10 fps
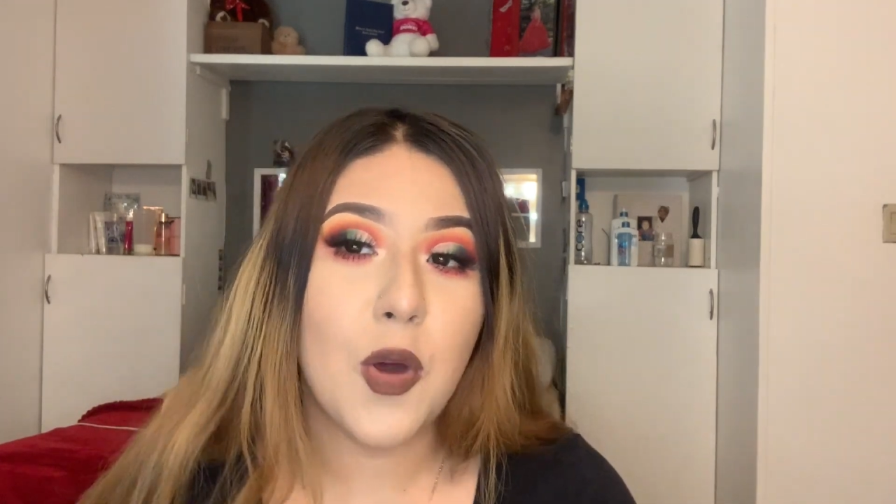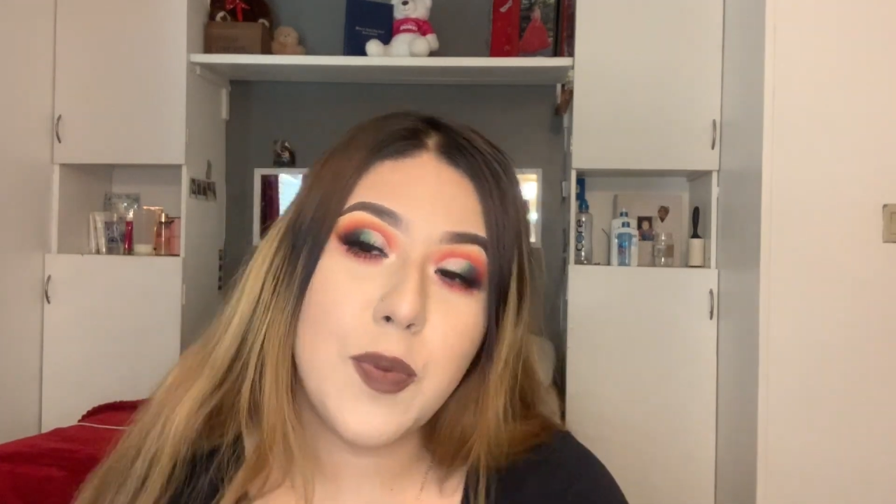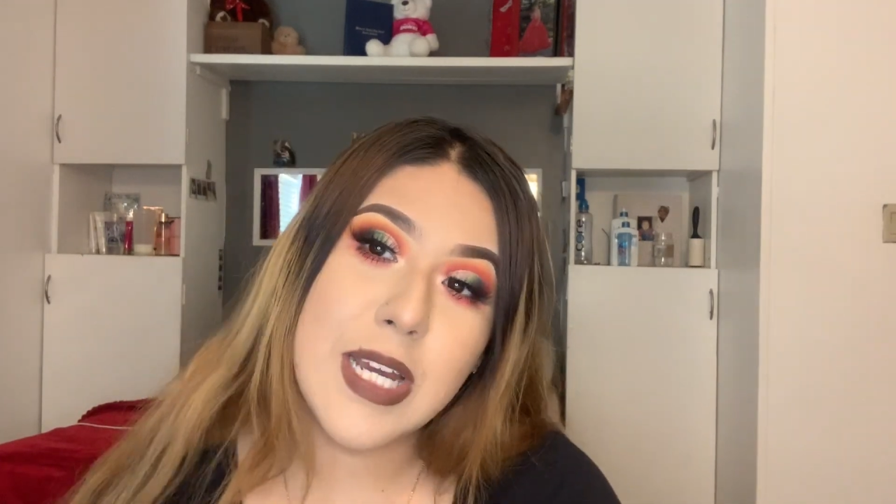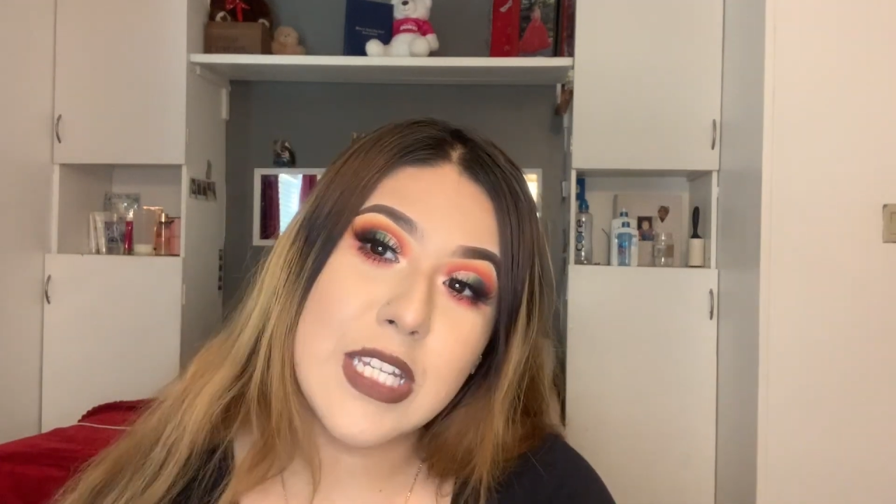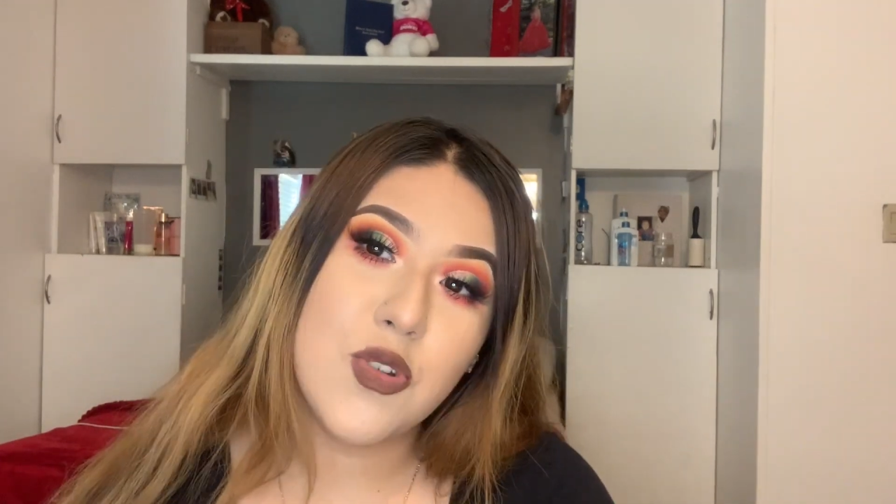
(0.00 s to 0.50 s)
I
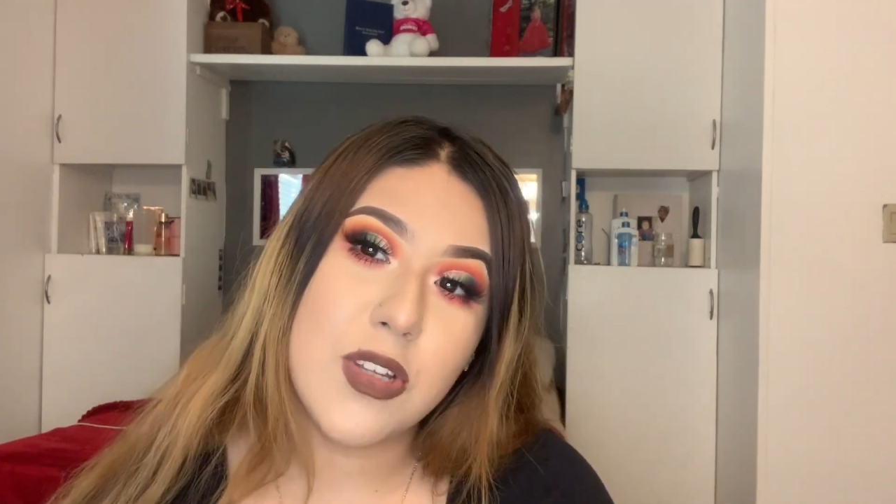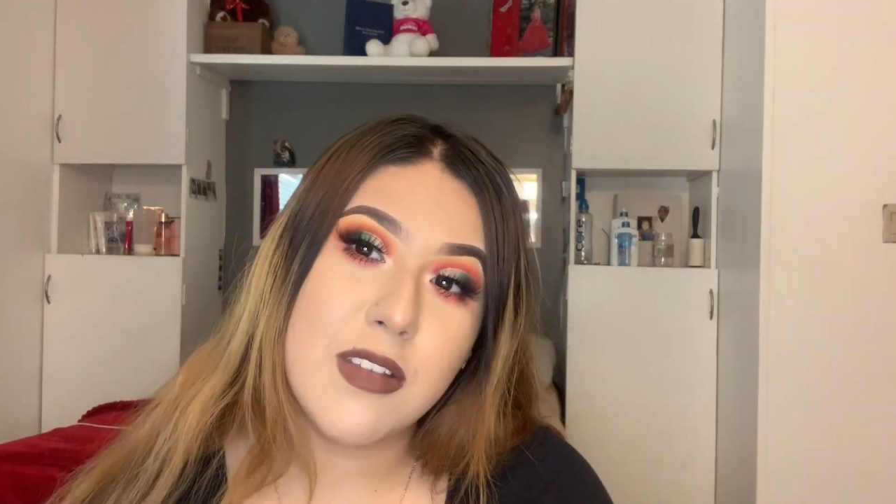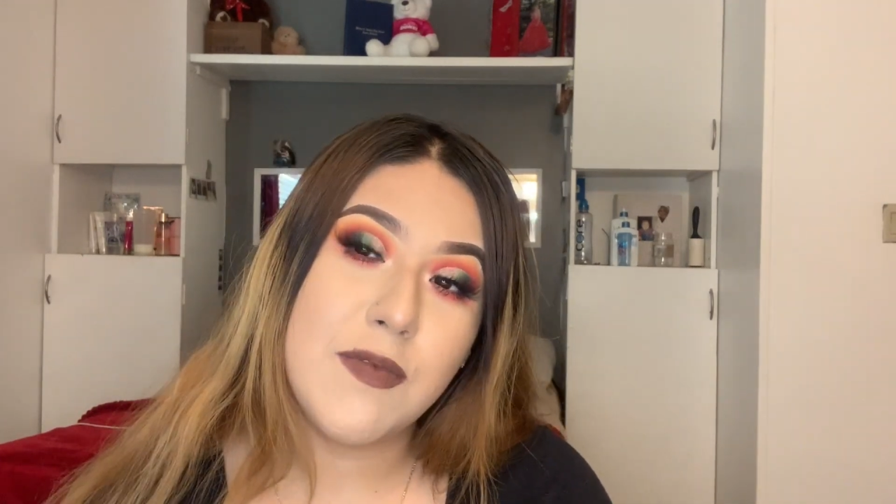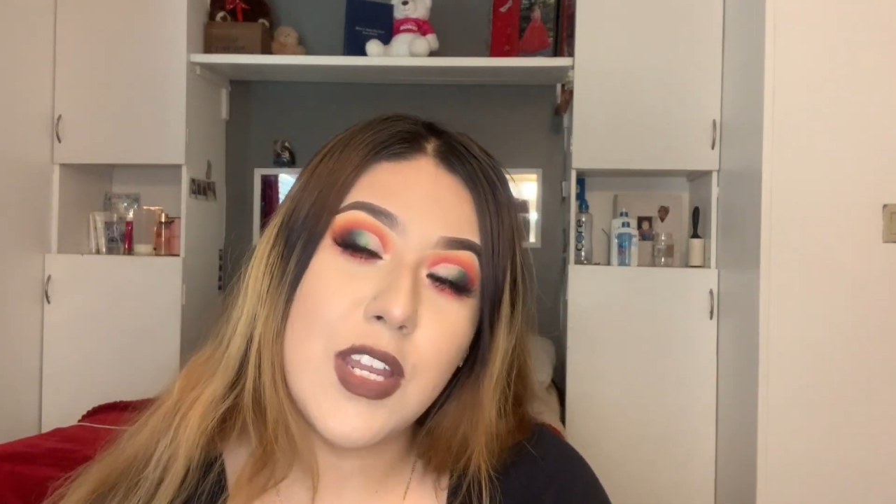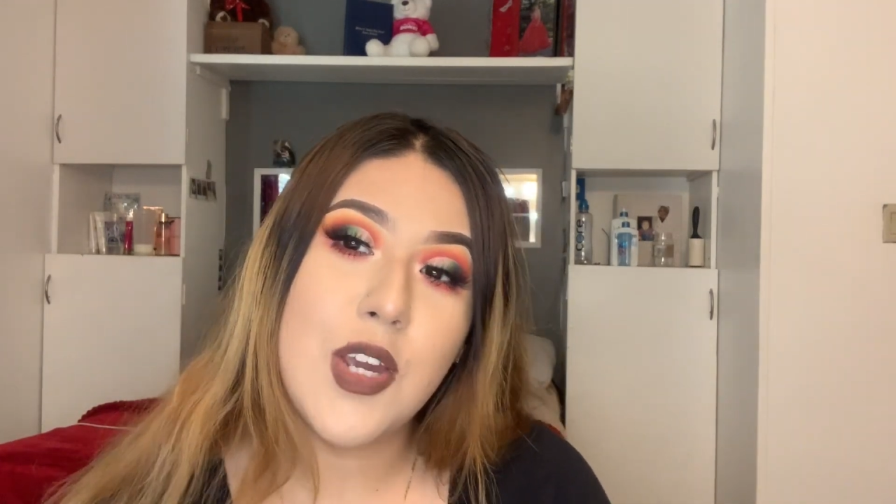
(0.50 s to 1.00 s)
hope you guys
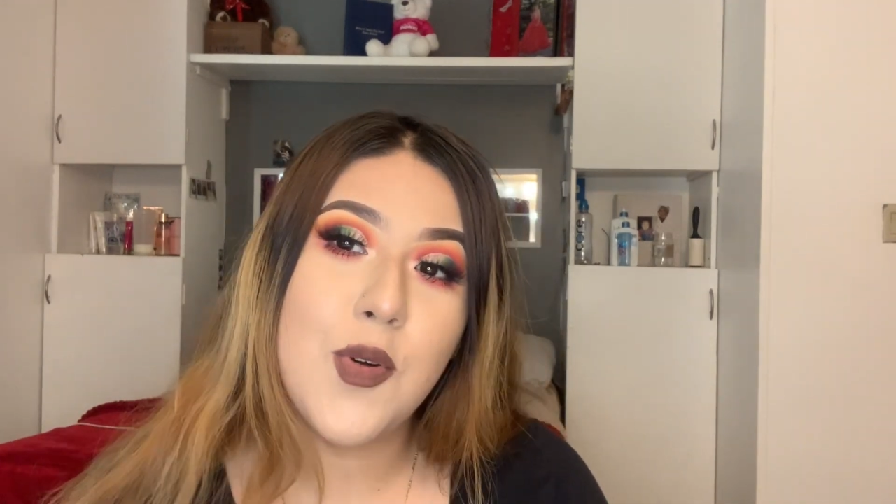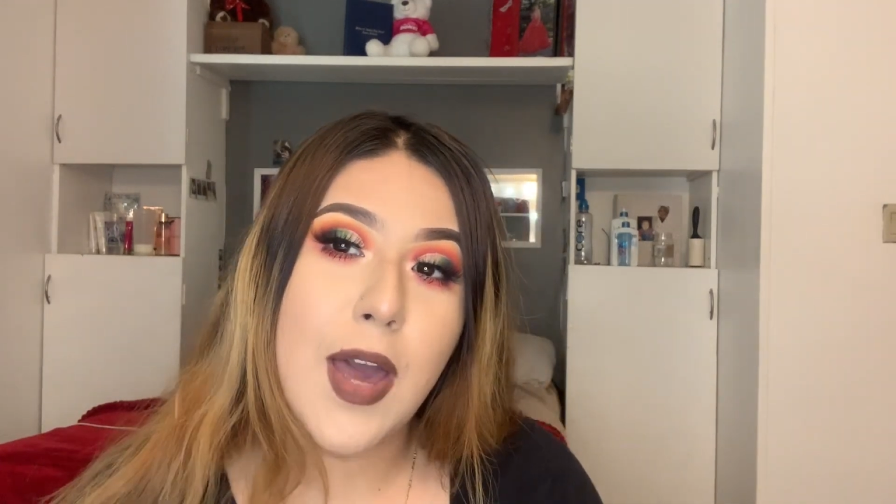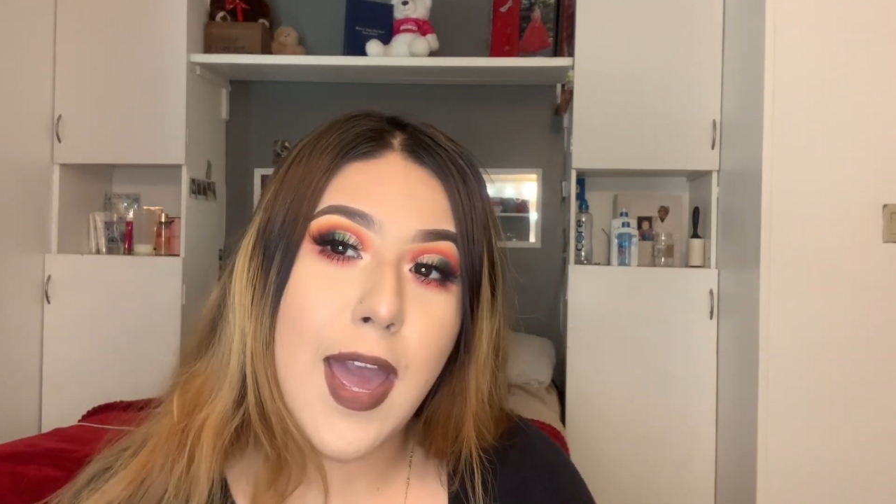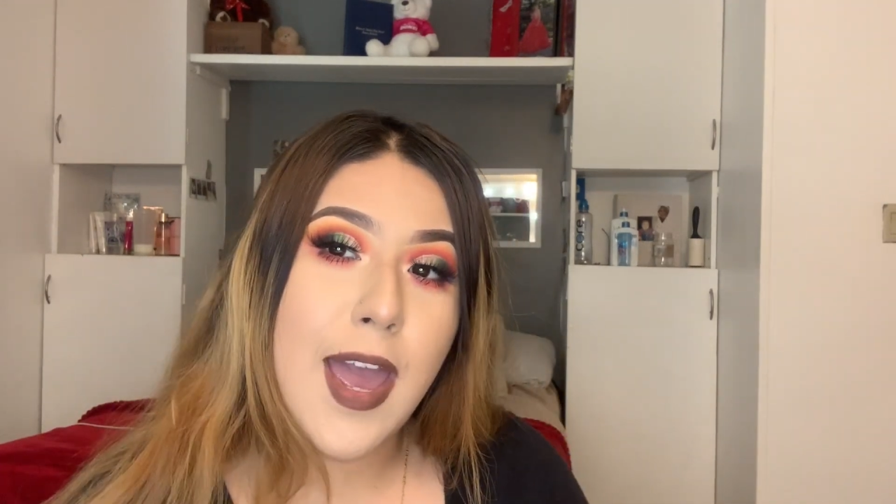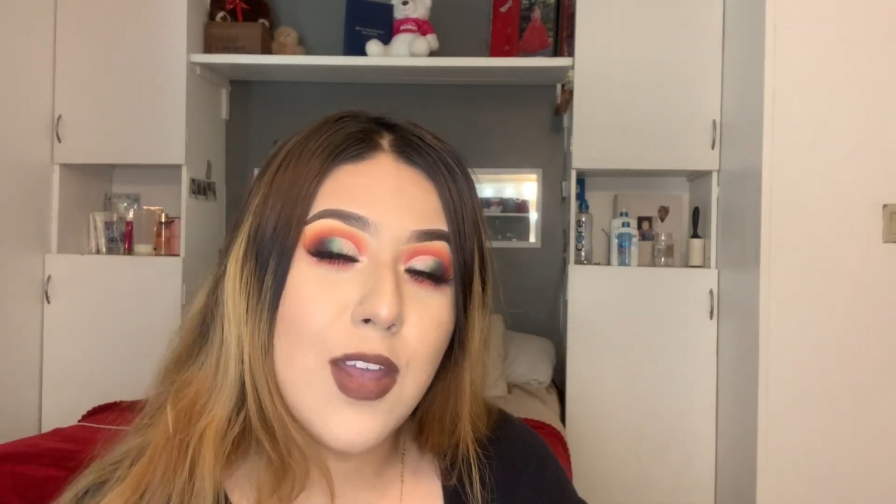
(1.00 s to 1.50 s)
enjoyed this
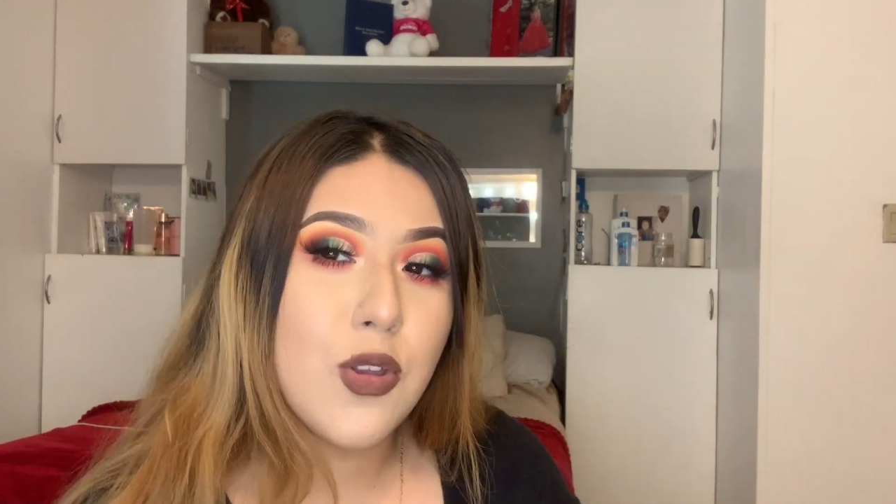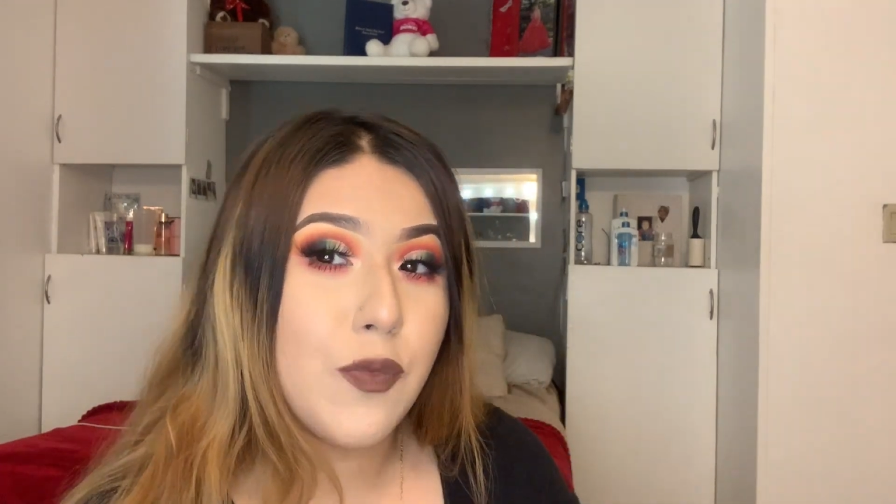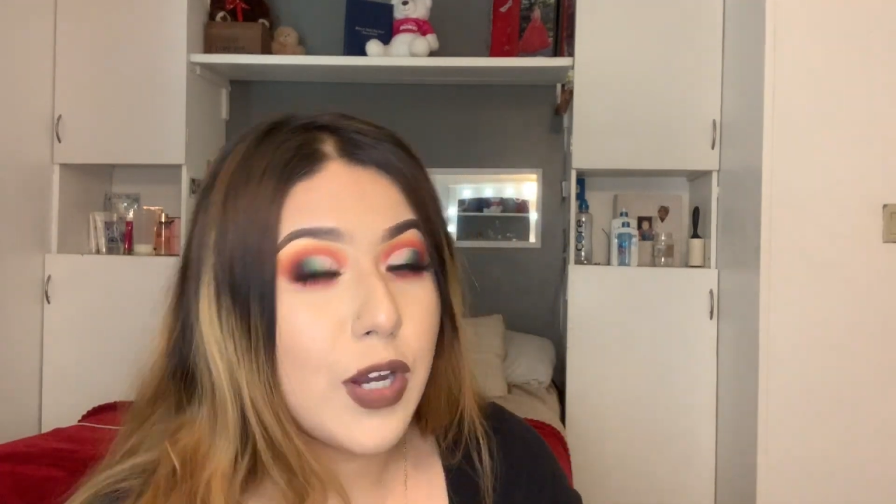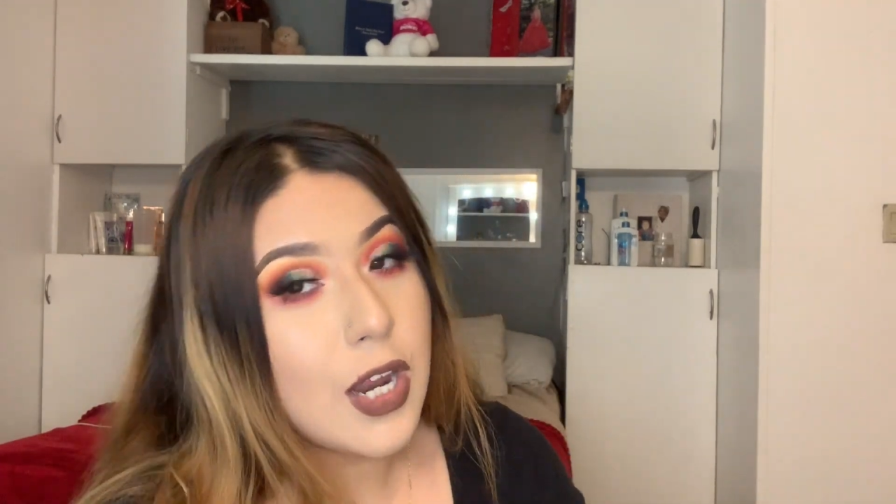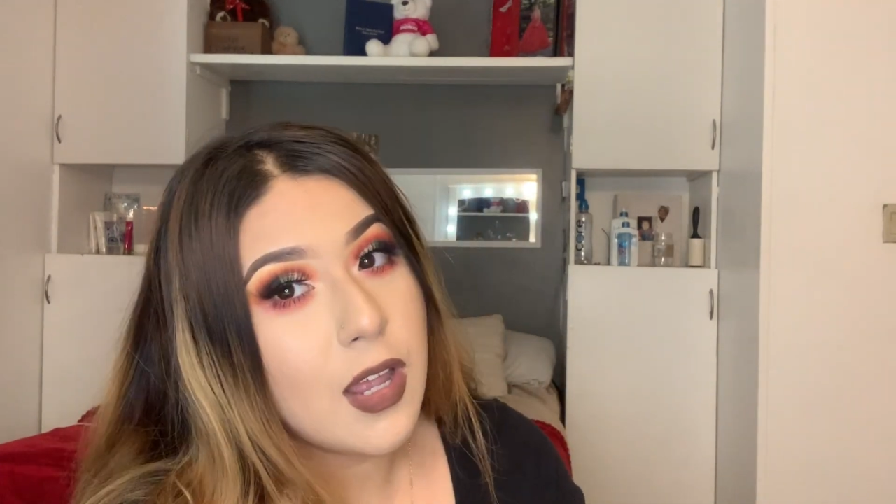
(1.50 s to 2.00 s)
video and
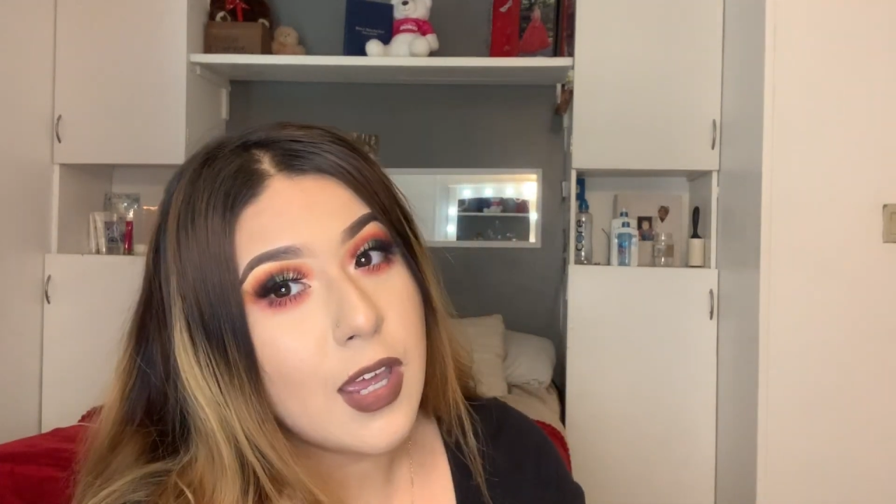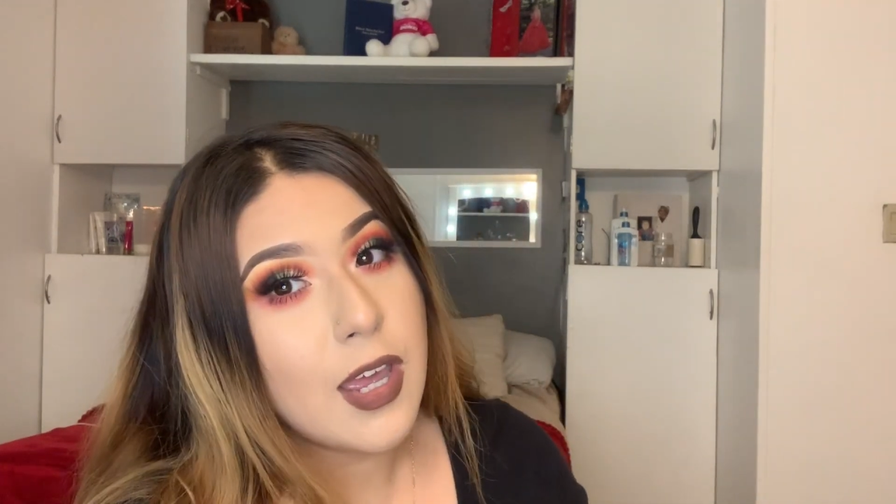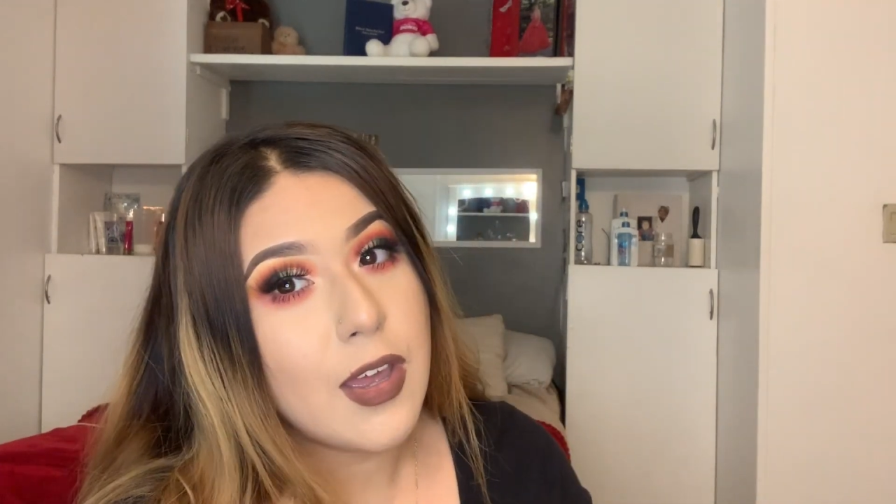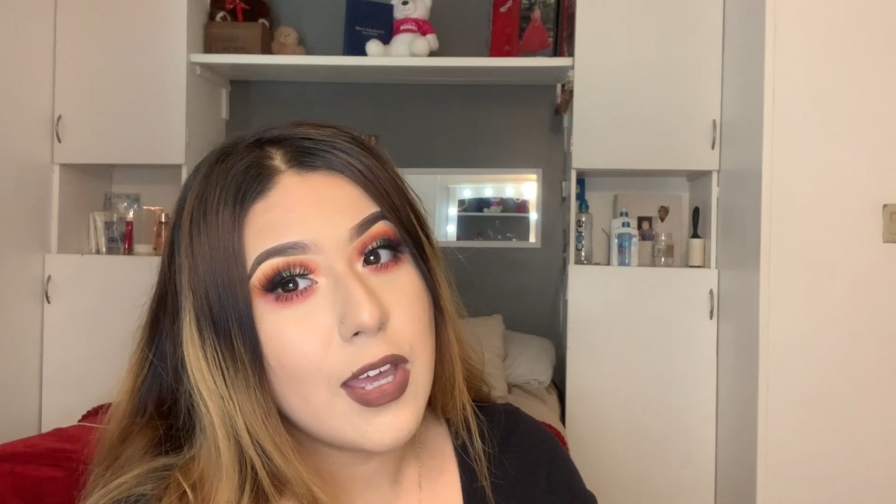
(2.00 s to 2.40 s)
don't forget to